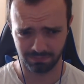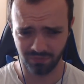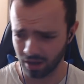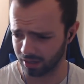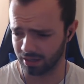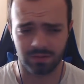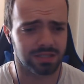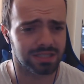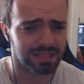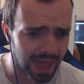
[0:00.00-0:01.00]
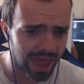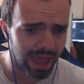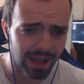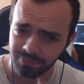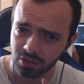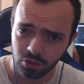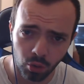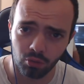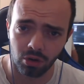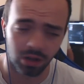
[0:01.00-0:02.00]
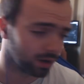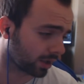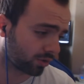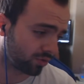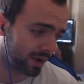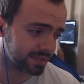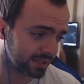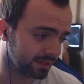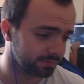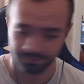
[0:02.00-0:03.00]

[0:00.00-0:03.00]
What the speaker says: fucking out scare Korra like crazy.